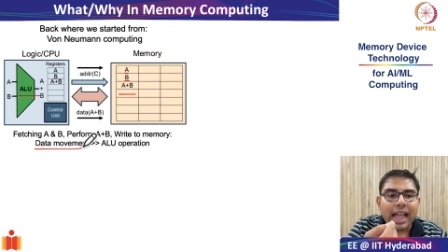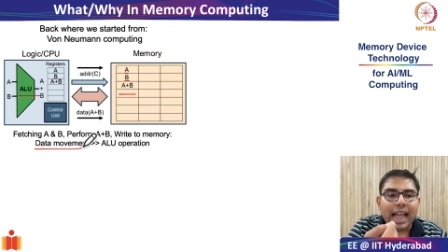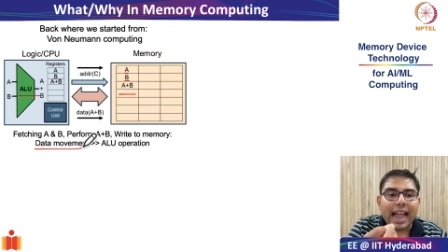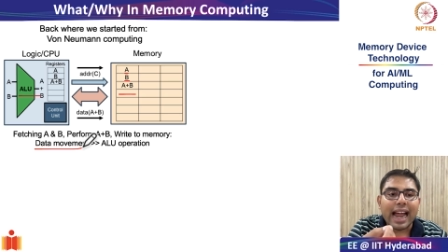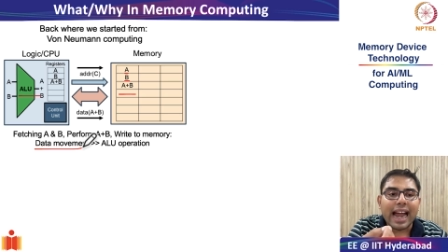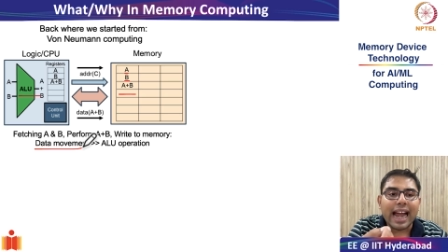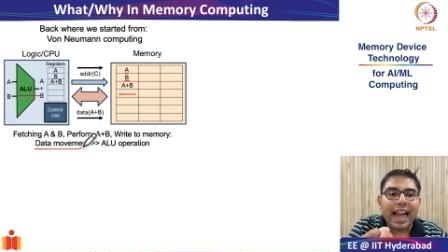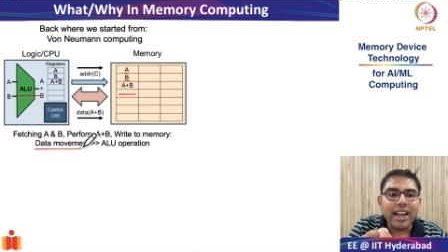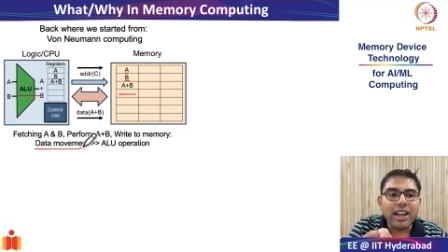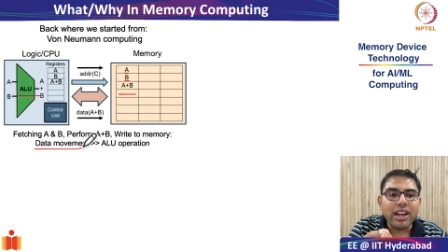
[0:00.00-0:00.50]

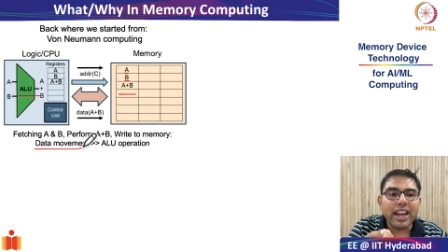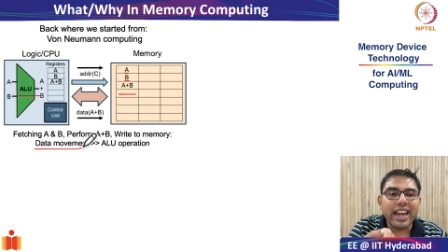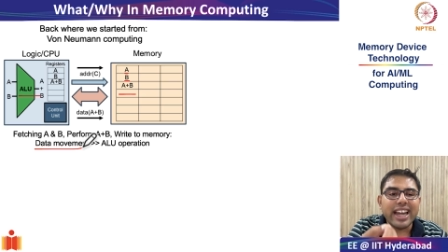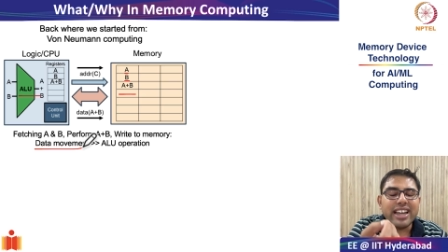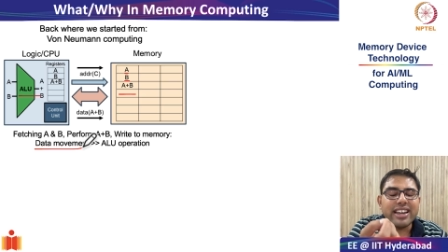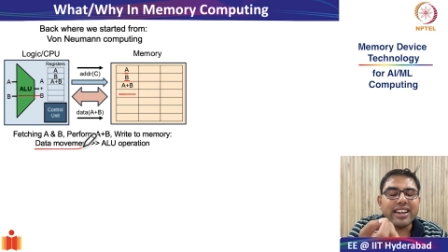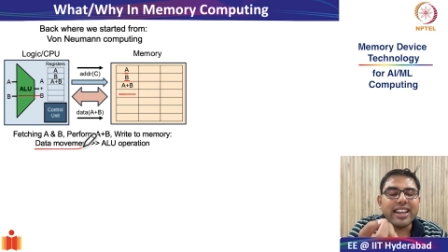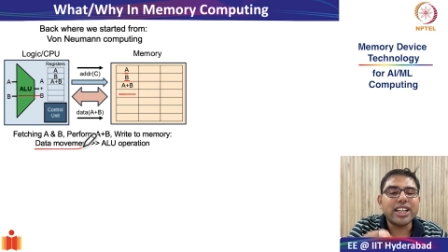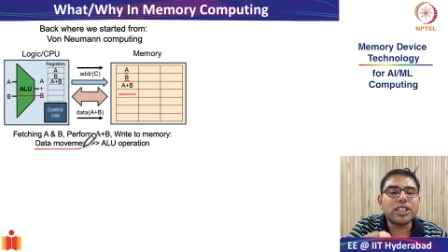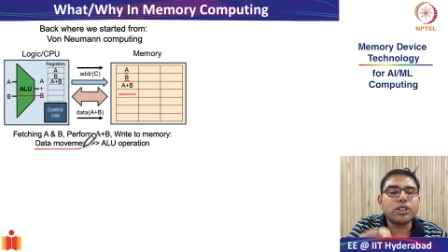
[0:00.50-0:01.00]
and
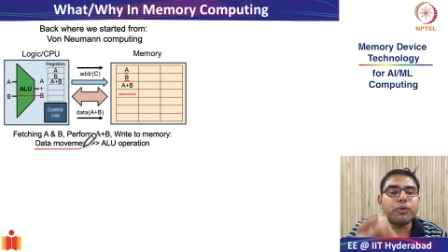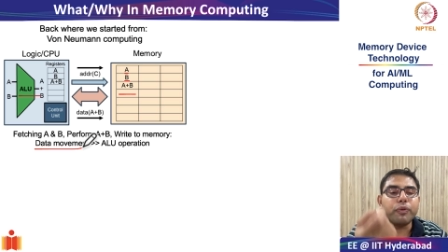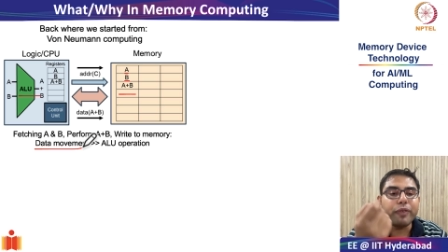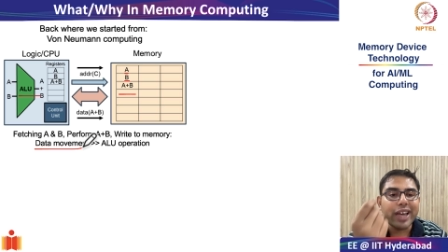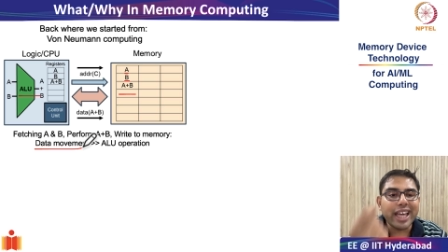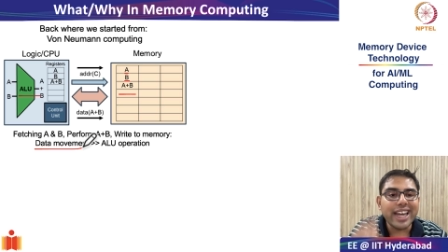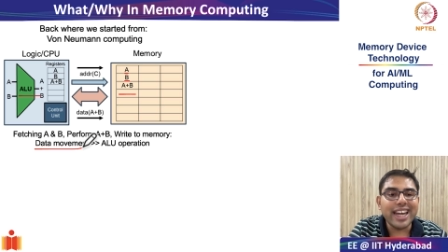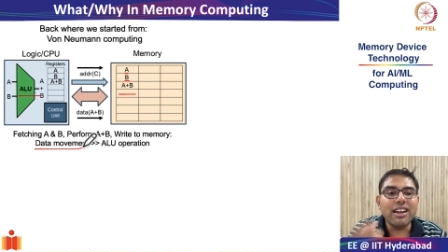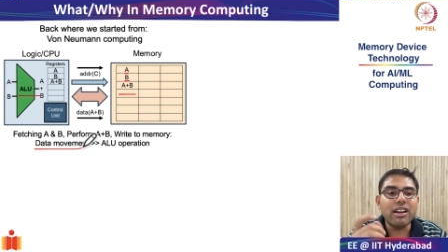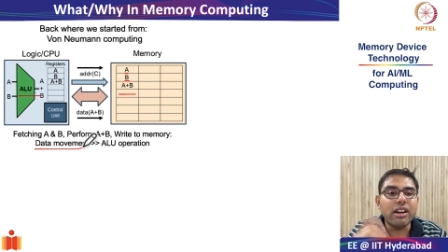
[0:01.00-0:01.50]
it takes
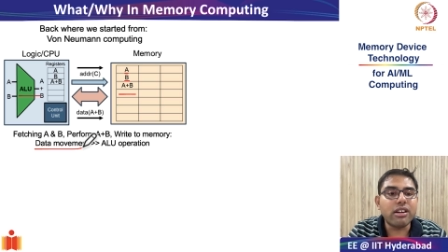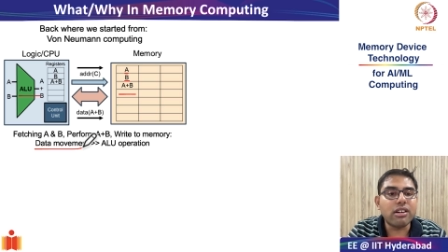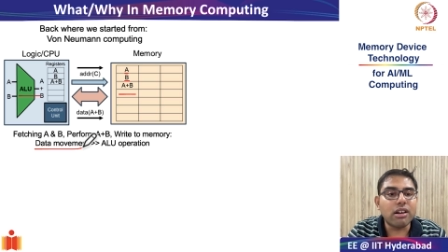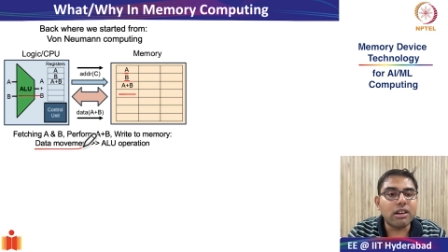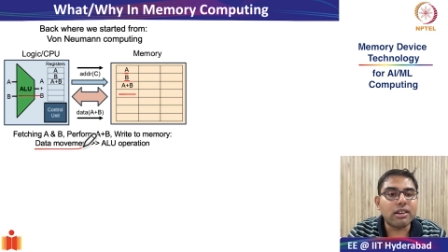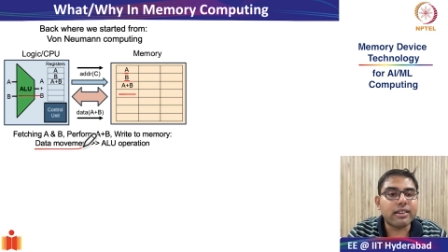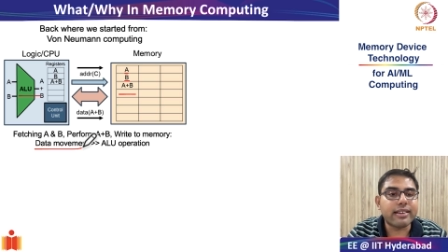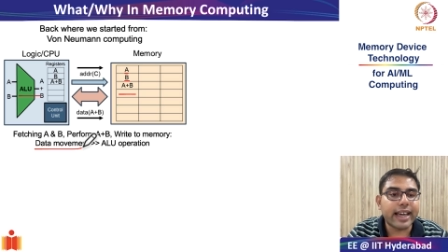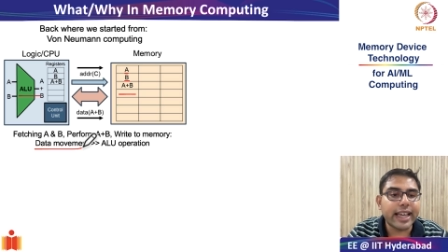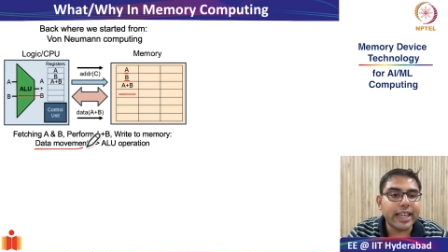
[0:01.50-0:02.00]
very
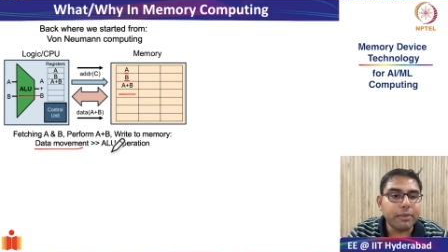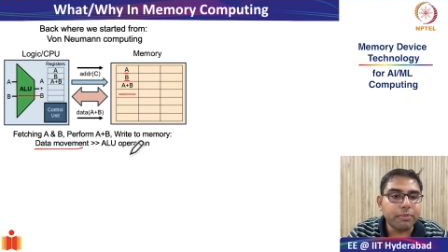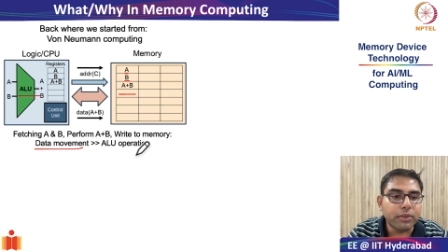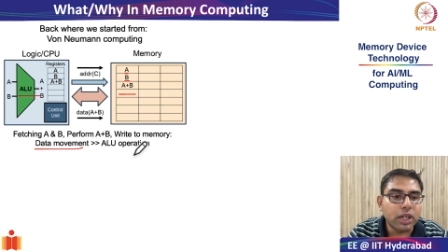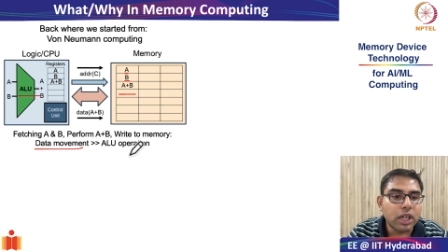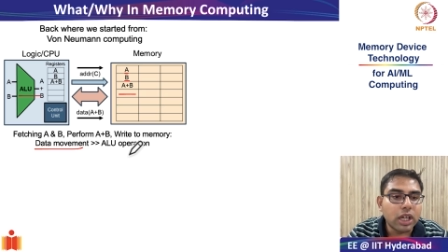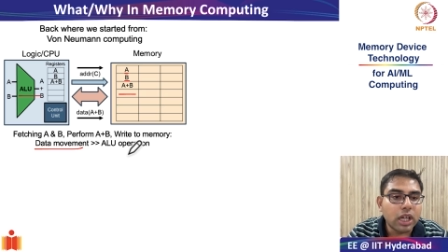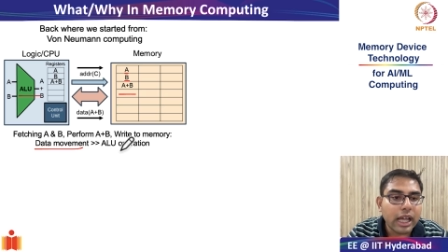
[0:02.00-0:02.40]
little time